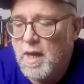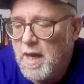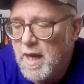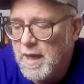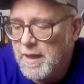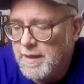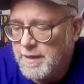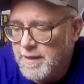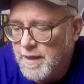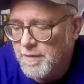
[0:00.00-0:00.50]

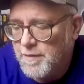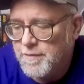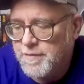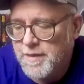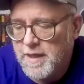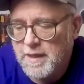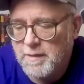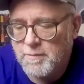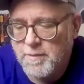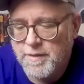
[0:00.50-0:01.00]
And another
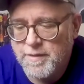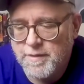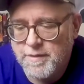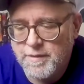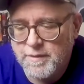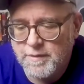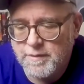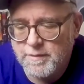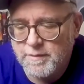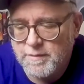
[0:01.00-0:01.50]
thing
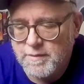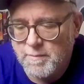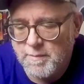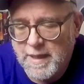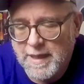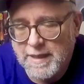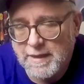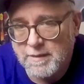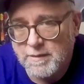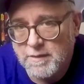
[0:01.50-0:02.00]
to
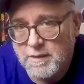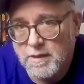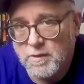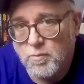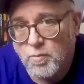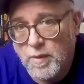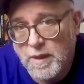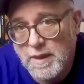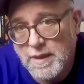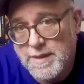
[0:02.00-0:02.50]
make it look
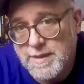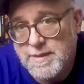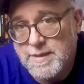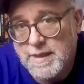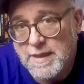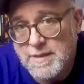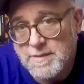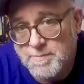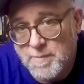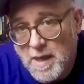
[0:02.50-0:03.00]

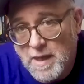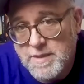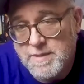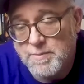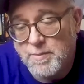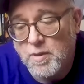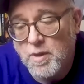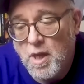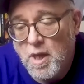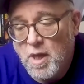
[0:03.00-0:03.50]
realistic as
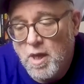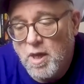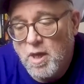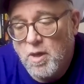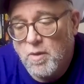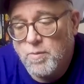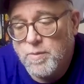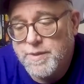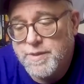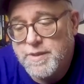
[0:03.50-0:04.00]
possible
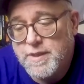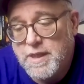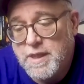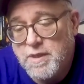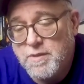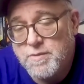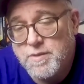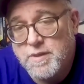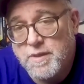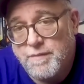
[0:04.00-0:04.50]
was the
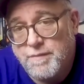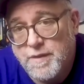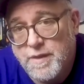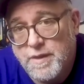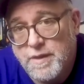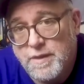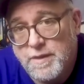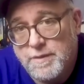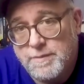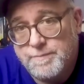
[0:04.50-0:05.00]
use of
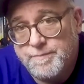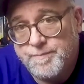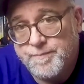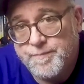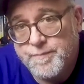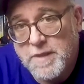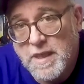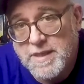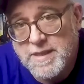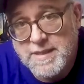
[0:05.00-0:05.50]
a
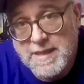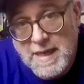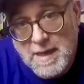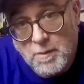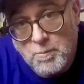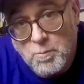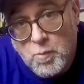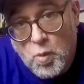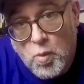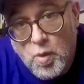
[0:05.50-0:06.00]

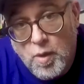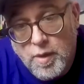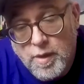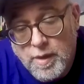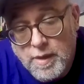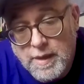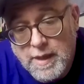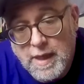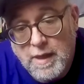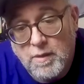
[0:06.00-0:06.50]
soundboard.
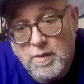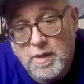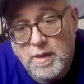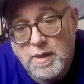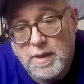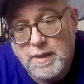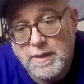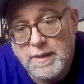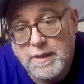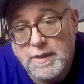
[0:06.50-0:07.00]
Now,
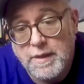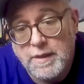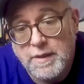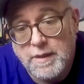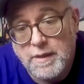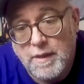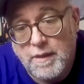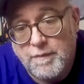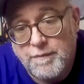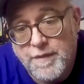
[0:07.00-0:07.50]

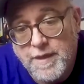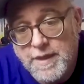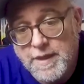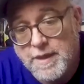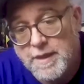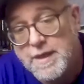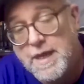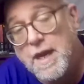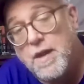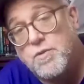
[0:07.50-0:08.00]
of
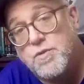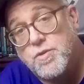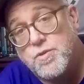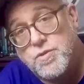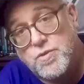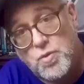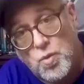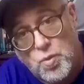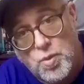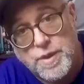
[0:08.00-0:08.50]
the
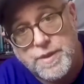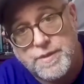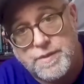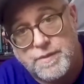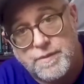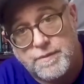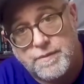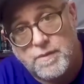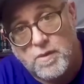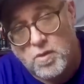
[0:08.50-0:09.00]
character's noises,
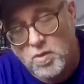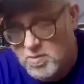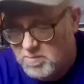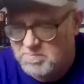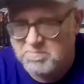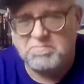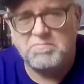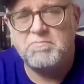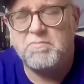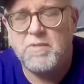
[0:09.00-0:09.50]

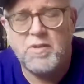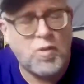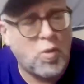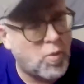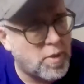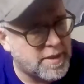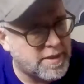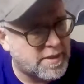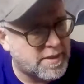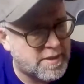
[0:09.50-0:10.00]

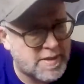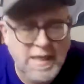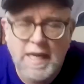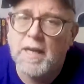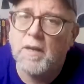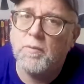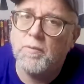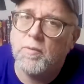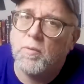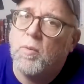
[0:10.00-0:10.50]

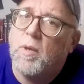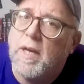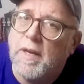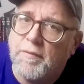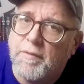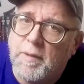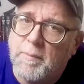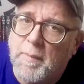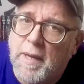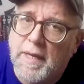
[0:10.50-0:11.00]
sounds, or
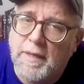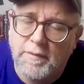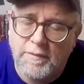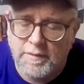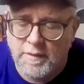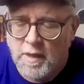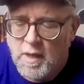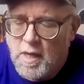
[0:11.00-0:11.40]
whatever he makes.